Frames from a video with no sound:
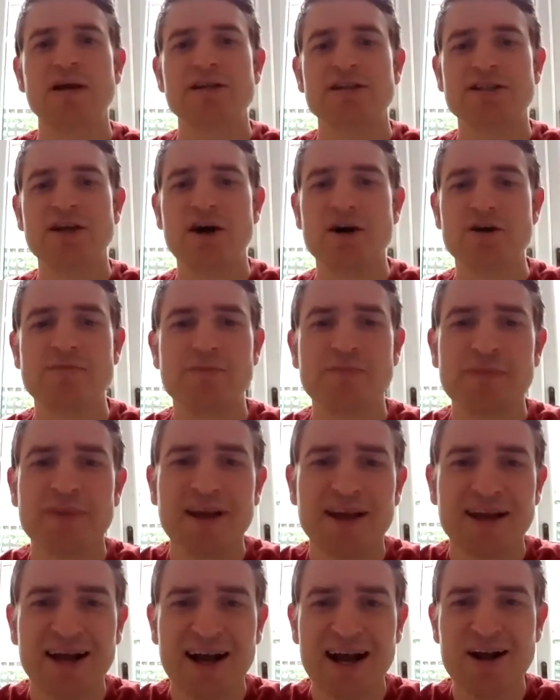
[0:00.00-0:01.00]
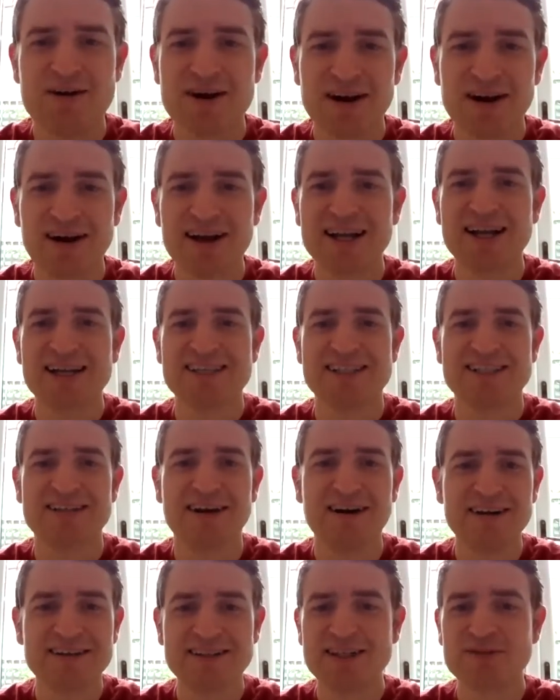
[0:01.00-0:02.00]
So, how can I get
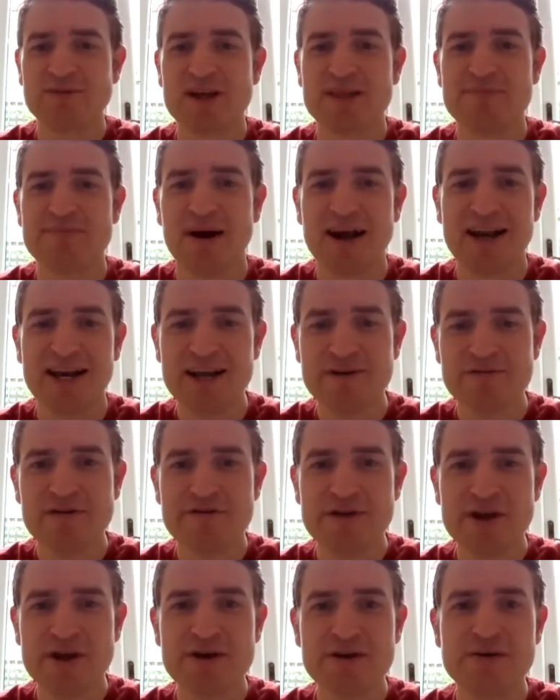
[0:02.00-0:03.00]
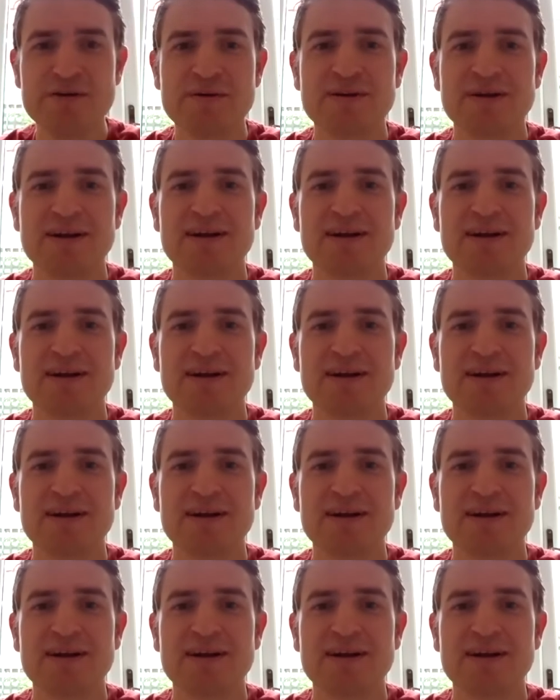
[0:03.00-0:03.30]
started with my lit review?